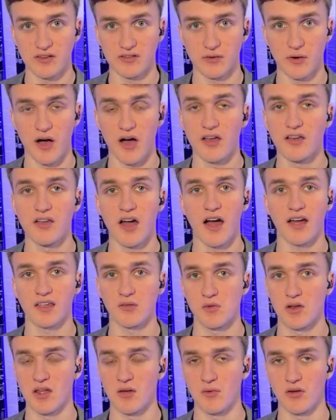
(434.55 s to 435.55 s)
So
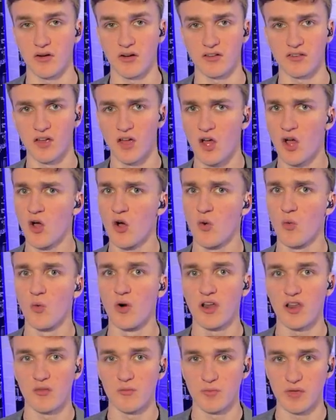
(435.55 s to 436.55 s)
undocumented immigrants
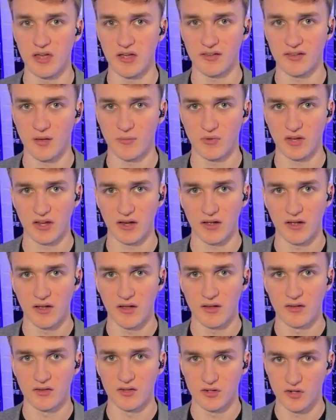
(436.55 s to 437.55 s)
wouldn't be attempting
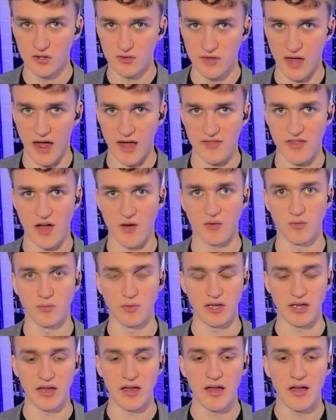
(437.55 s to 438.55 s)
to do that. That would
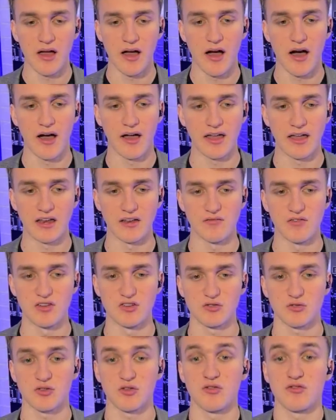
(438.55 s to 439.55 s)
be uh,
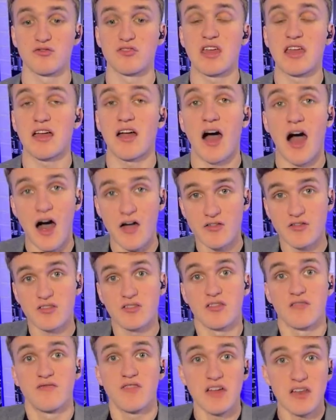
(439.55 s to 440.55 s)
individuals who think other
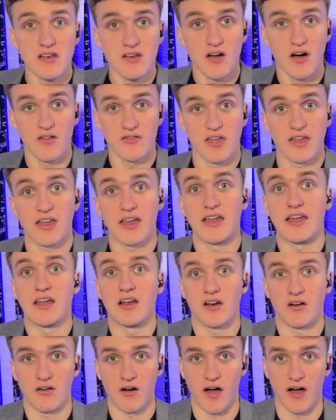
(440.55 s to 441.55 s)
than the fentanyl they could get
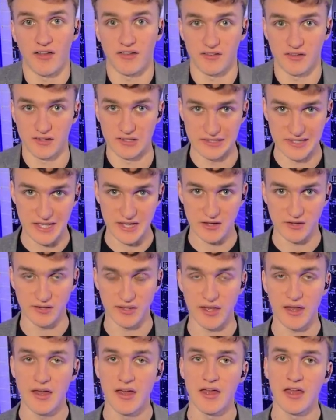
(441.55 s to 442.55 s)
across
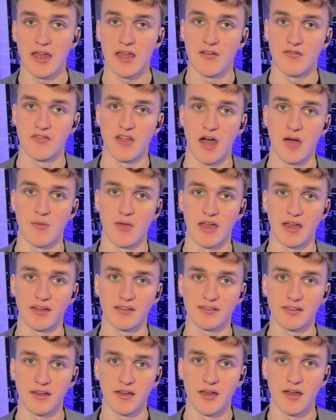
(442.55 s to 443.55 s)
legally, if that
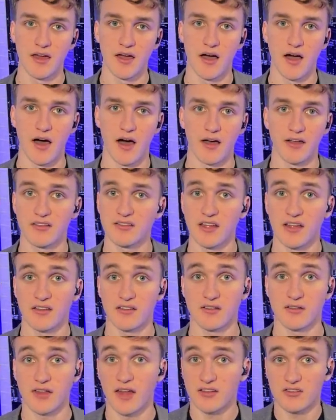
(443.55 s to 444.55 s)
makes uh,
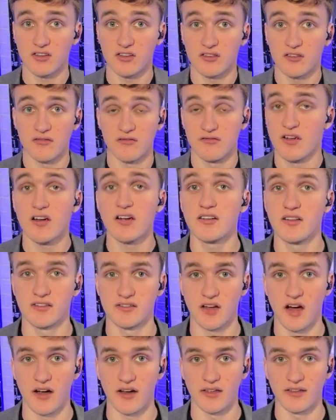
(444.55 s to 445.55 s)
sense. So that's just very
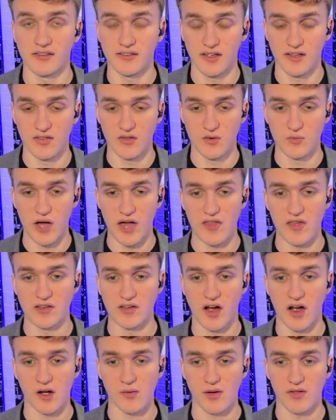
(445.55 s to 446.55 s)
dishonest in the way they
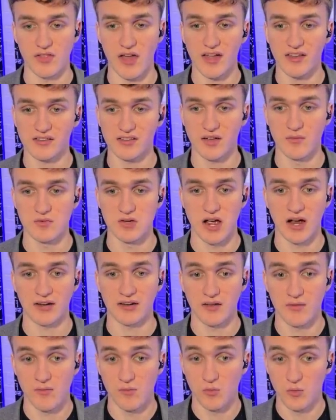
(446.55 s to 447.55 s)
talk about that
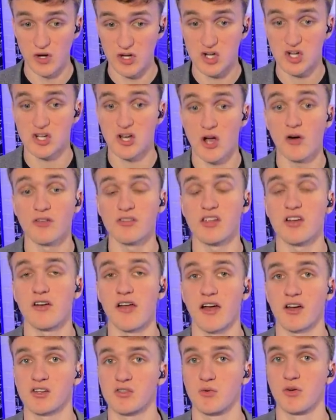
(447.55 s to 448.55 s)
subject, which shows they don't
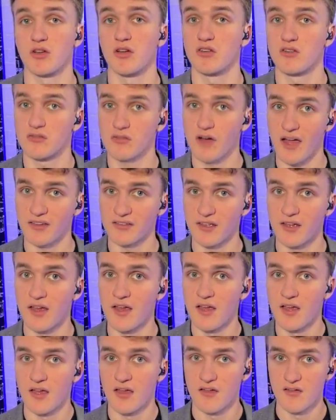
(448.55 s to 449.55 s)
actually want to address
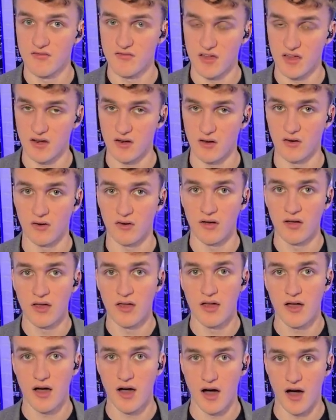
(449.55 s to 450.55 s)
fentanyl
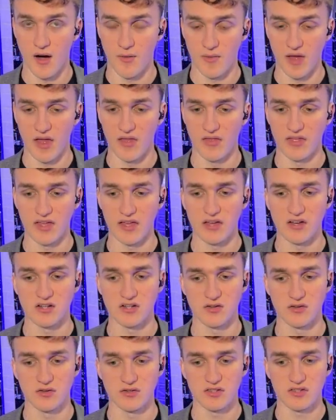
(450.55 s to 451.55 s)
um, and the
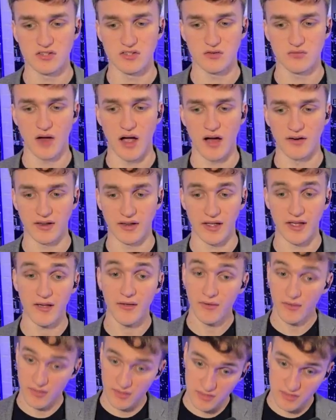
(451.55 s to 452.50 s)
issues surrounding it.